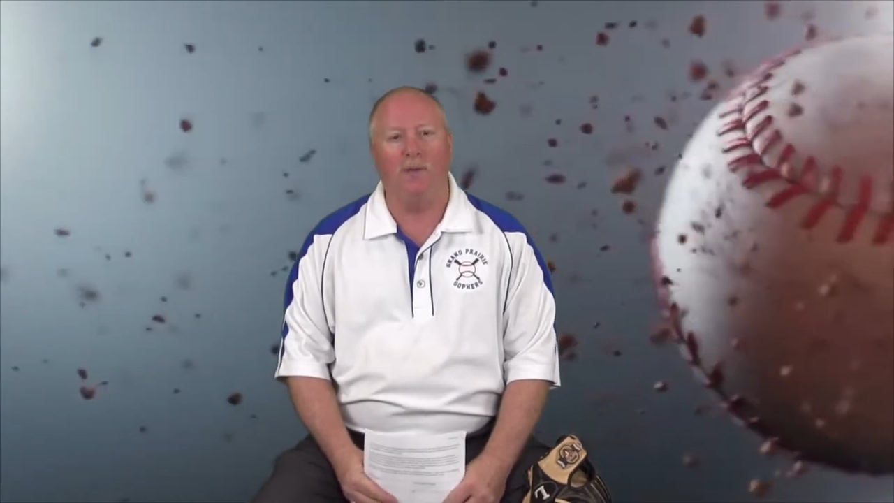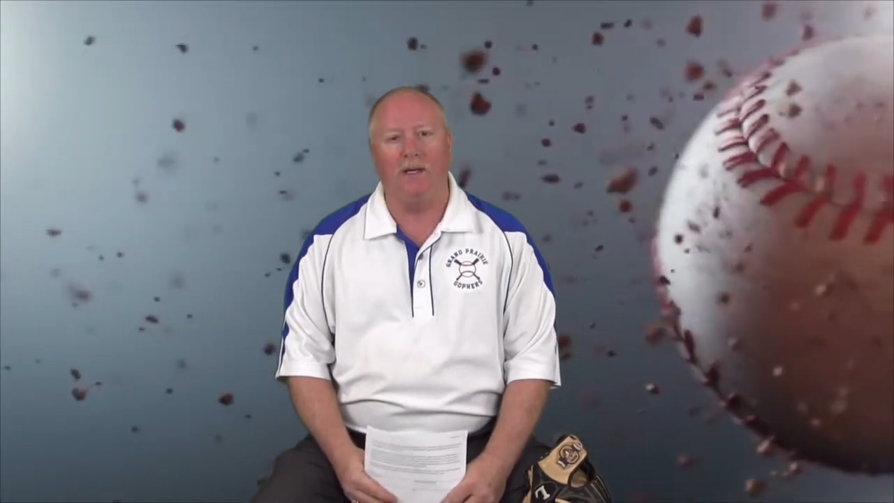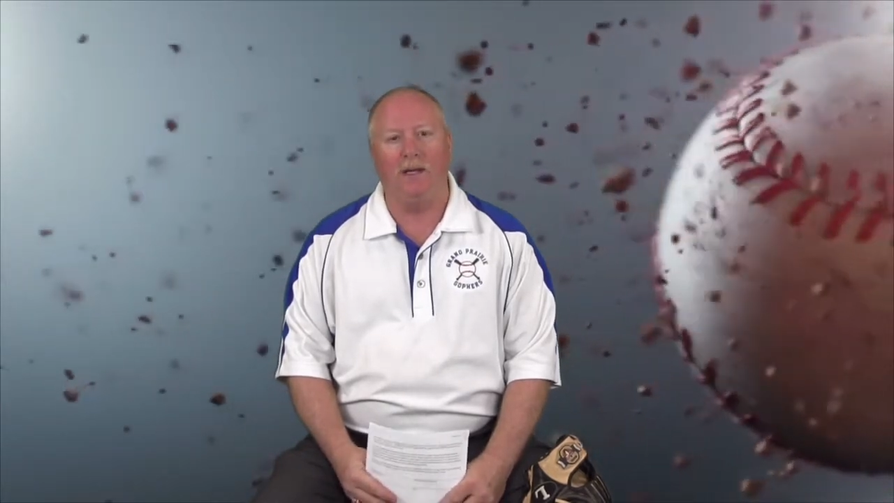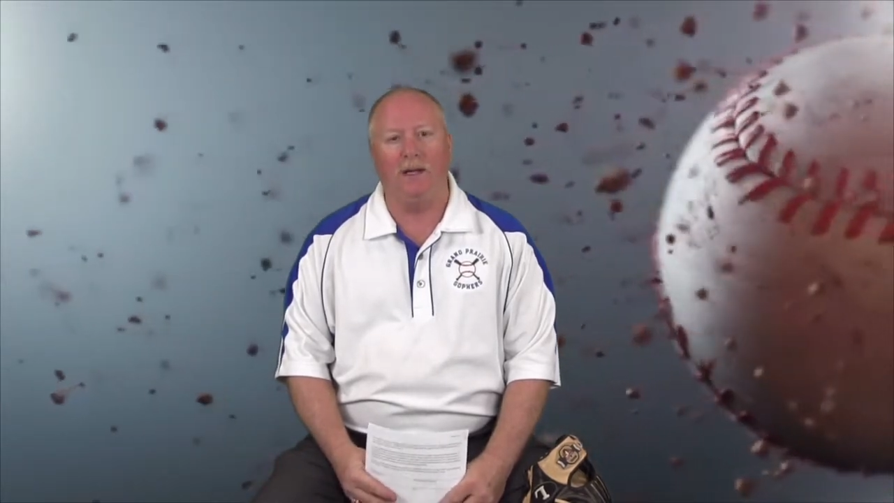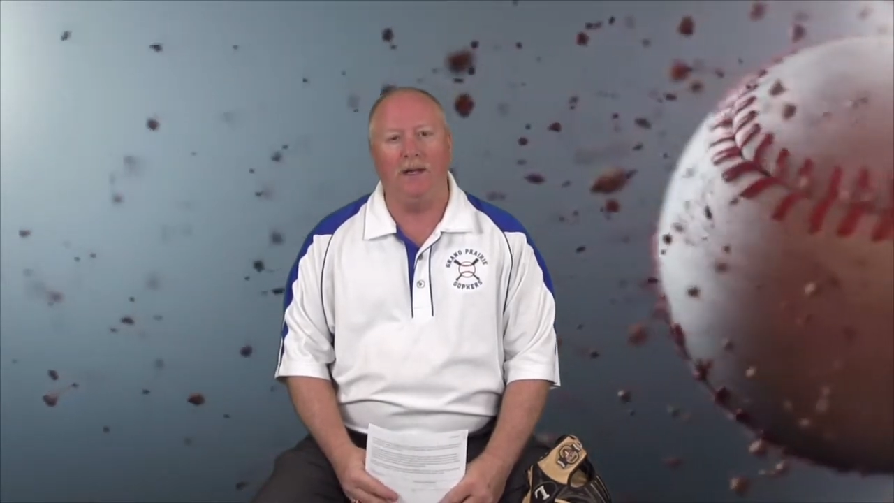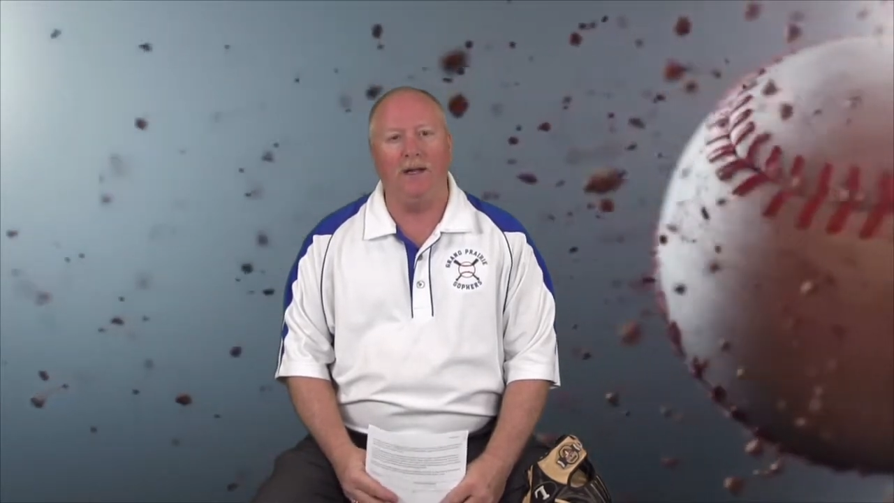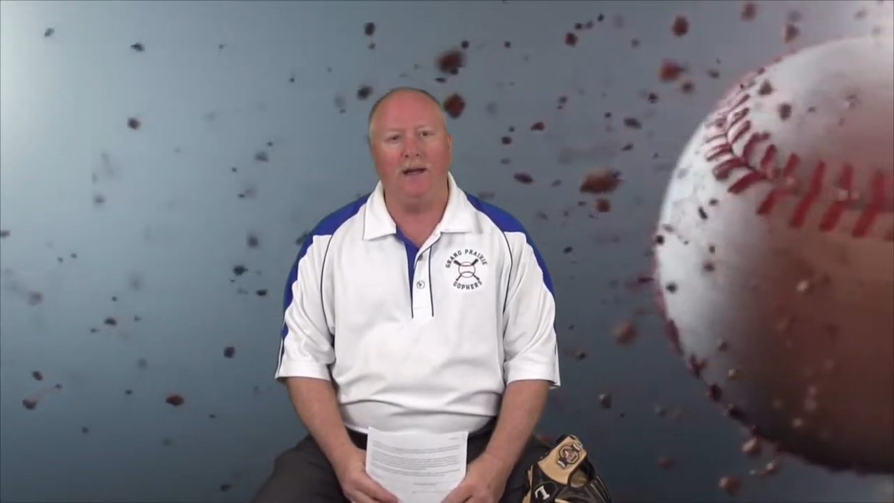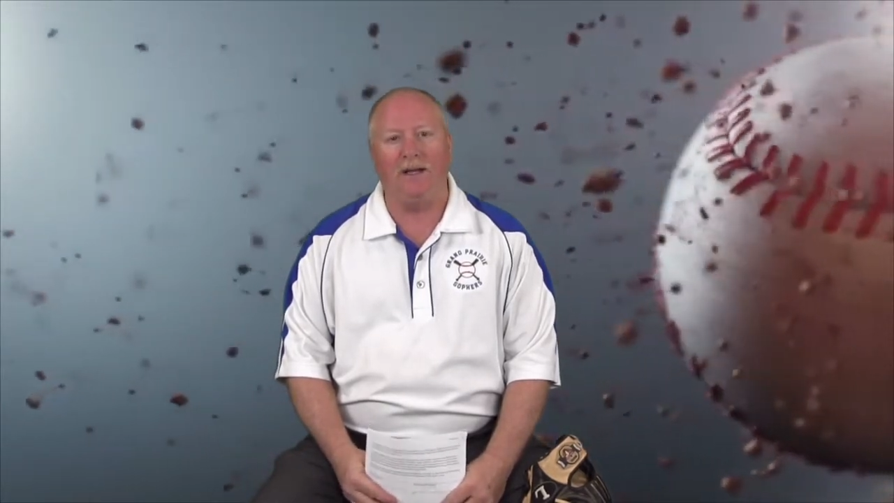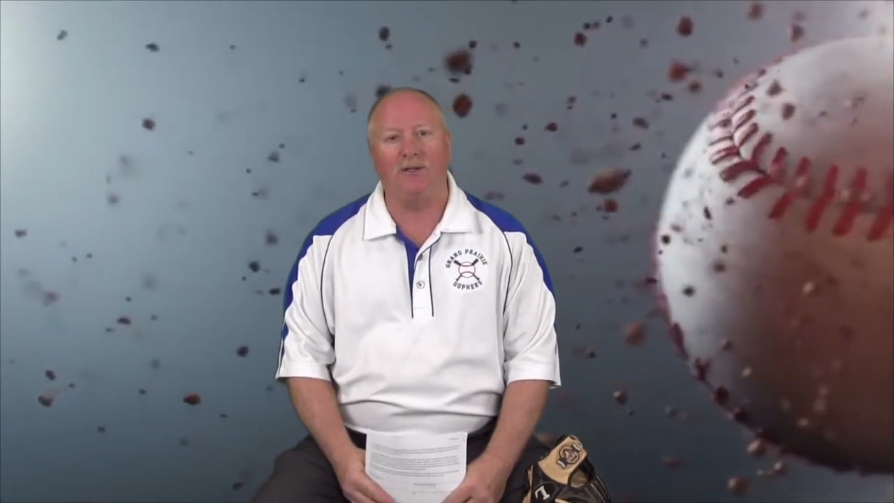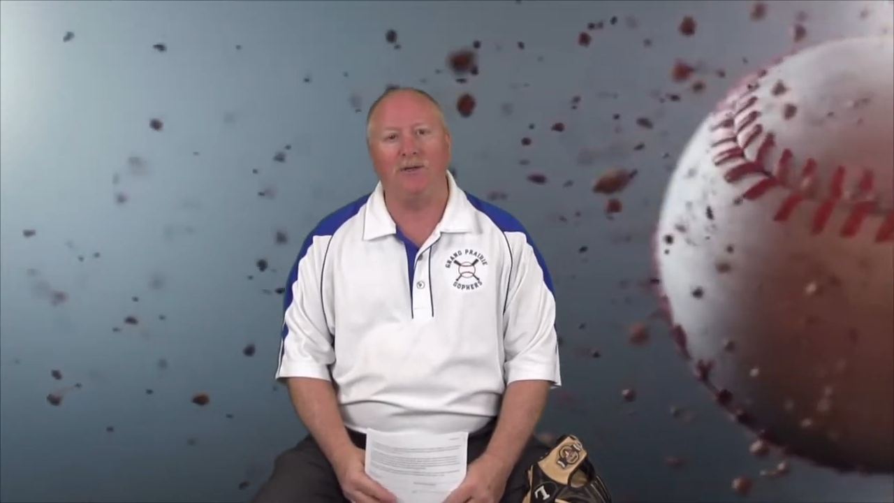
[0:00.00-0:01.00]
begin
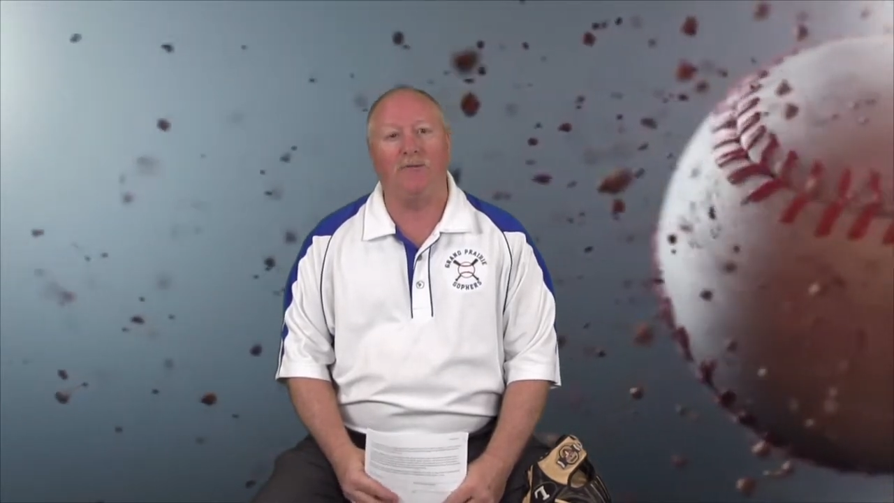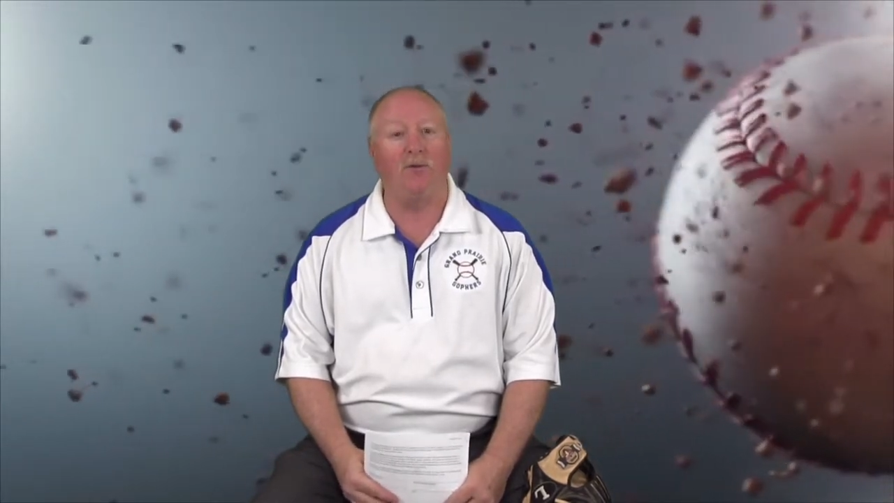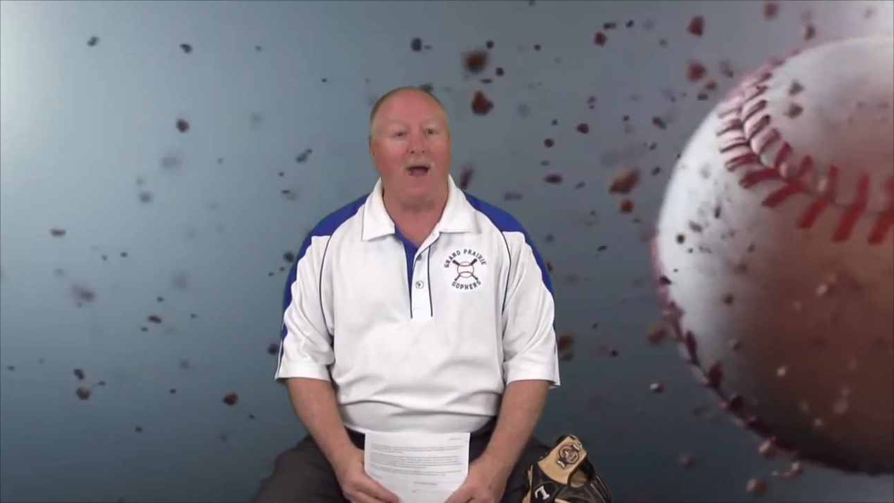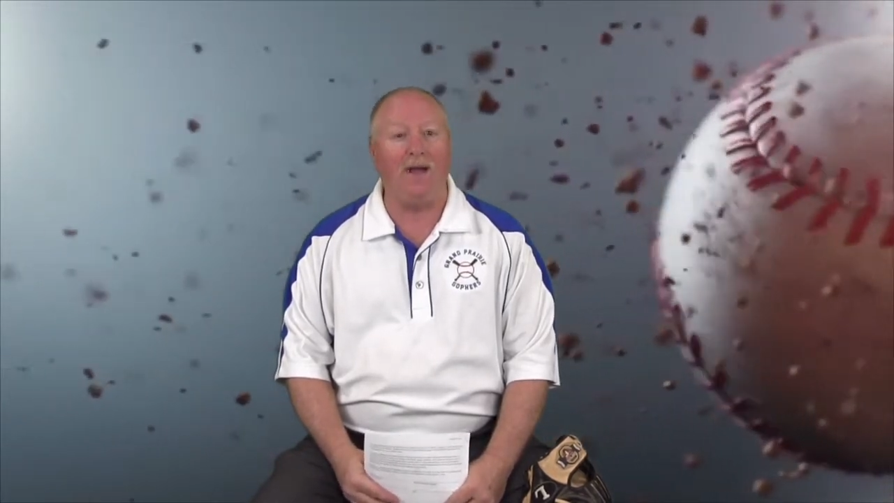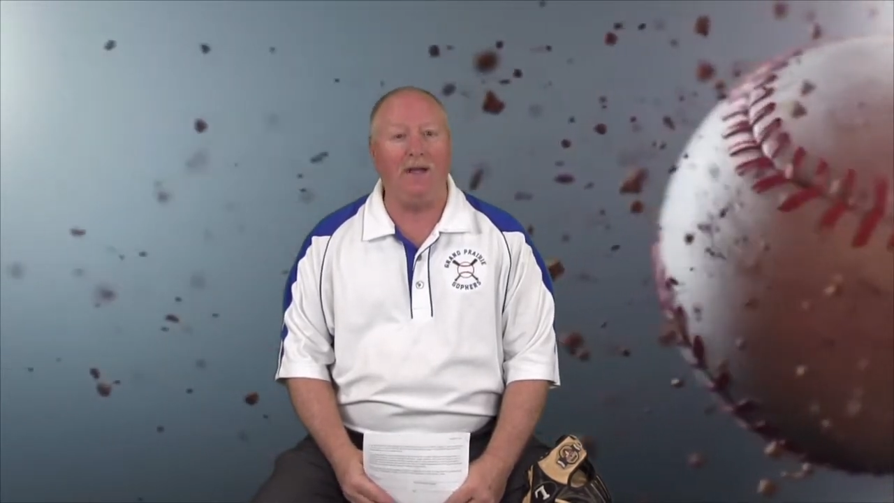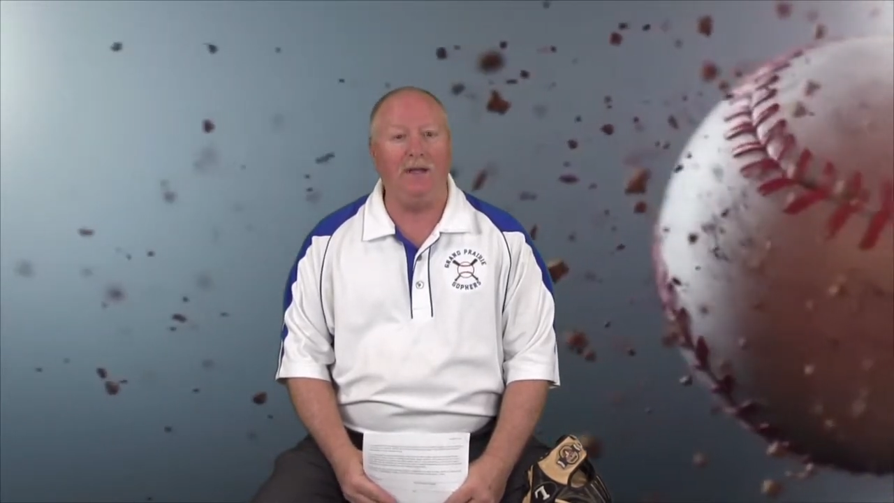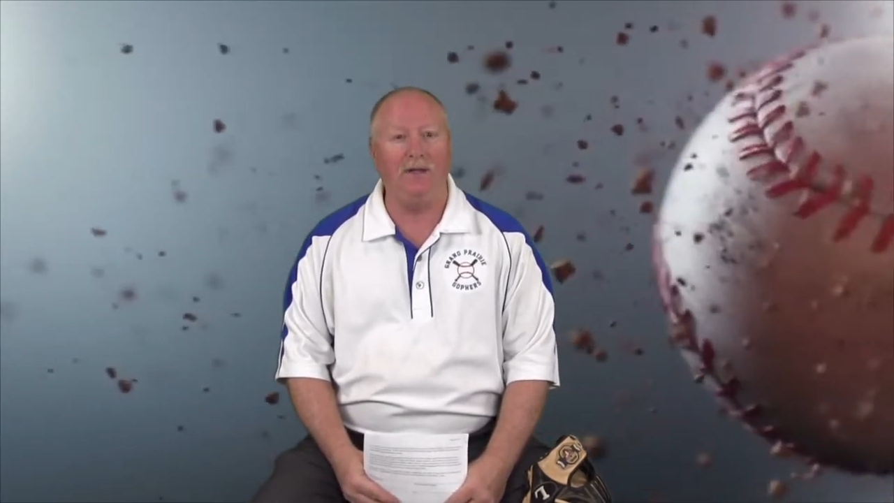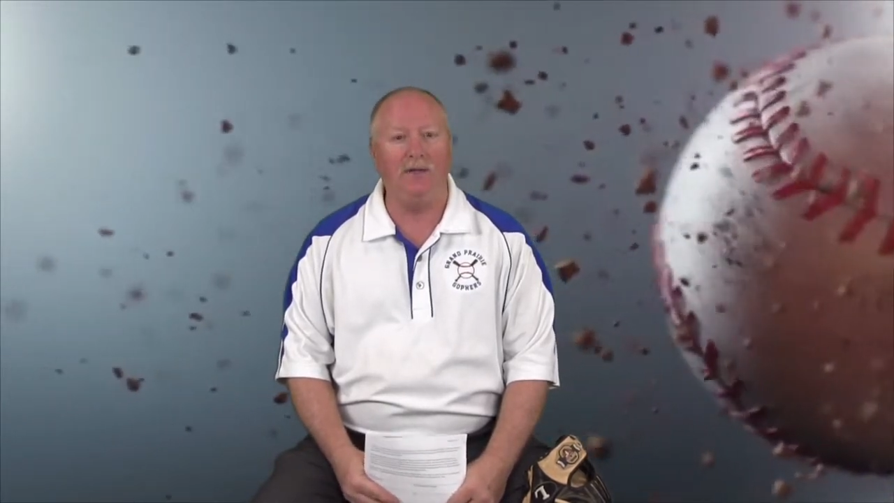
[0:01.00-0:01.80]
next Friday,